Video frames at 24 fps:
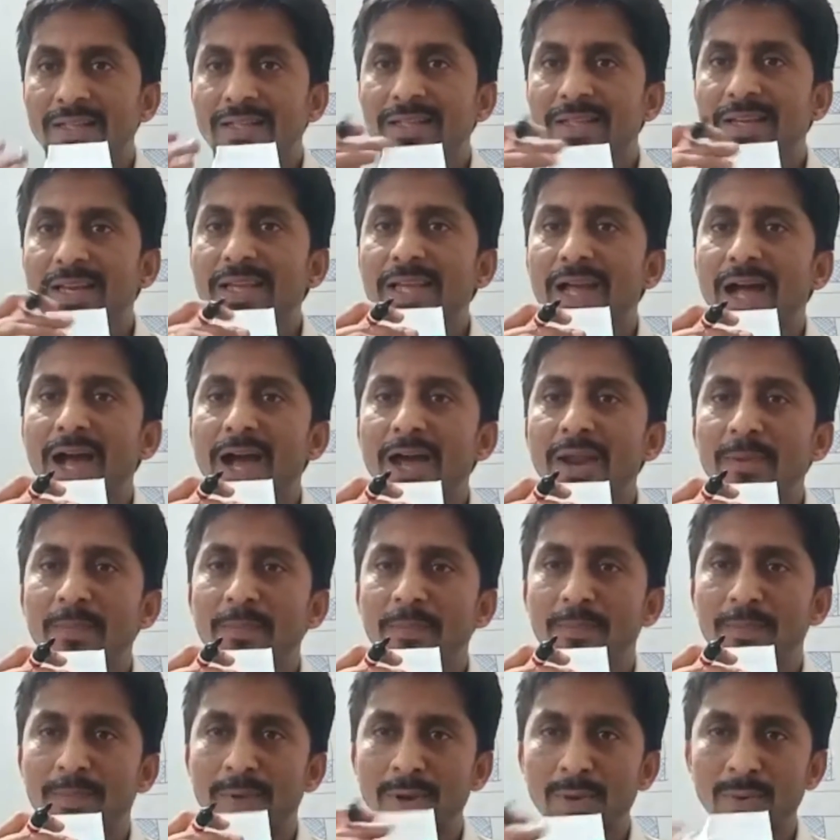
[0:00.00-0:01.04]
3
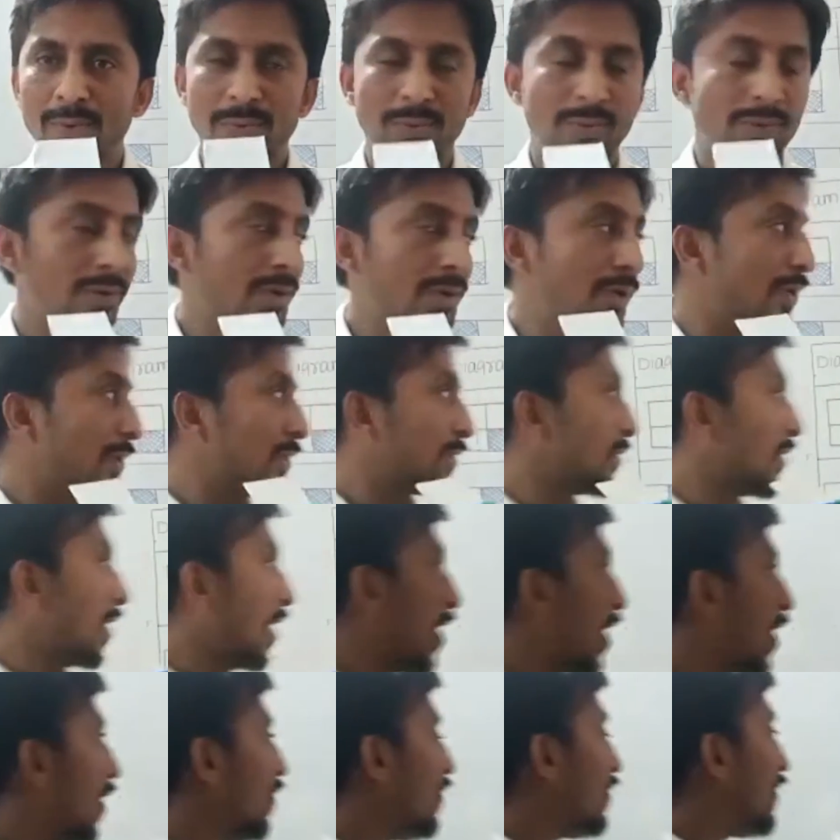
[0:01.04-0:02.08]
are blue. So
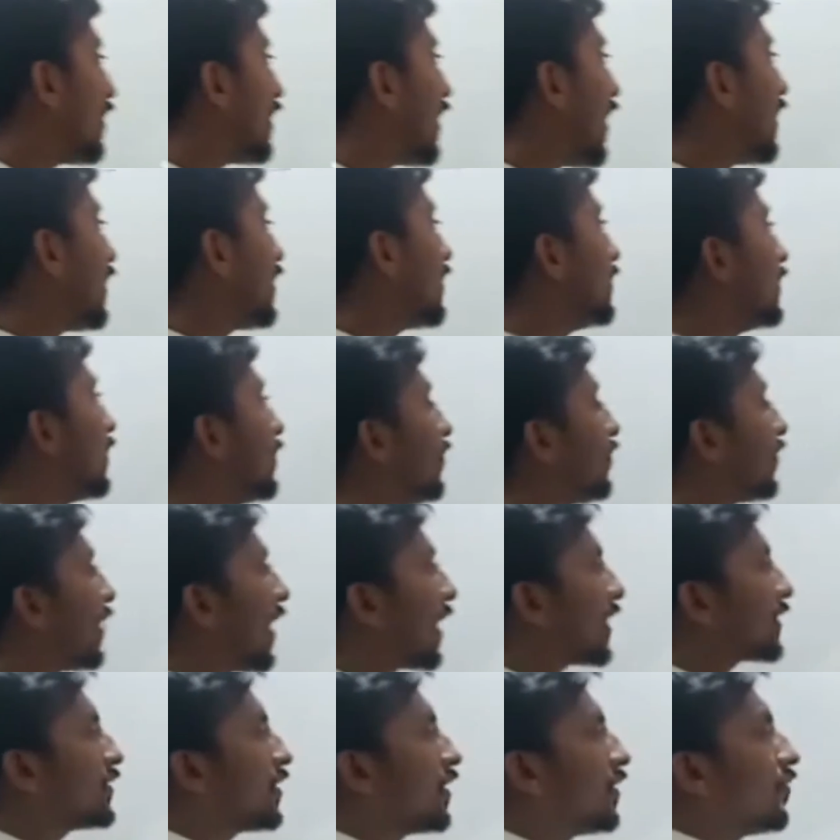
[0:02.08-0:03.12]
how we write in the
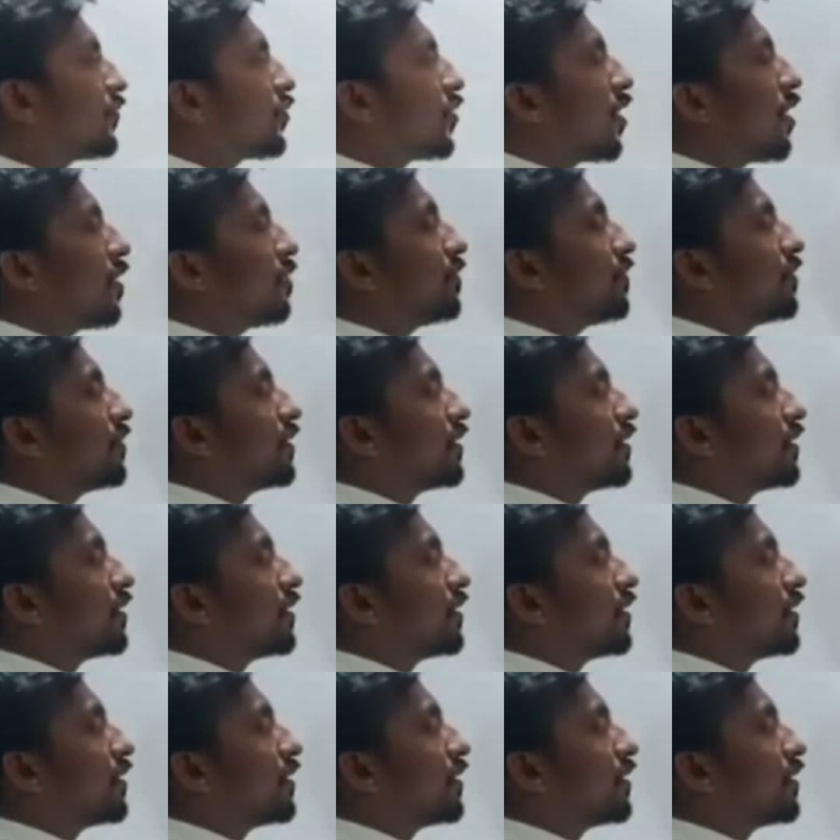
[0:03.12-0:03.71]
fraction from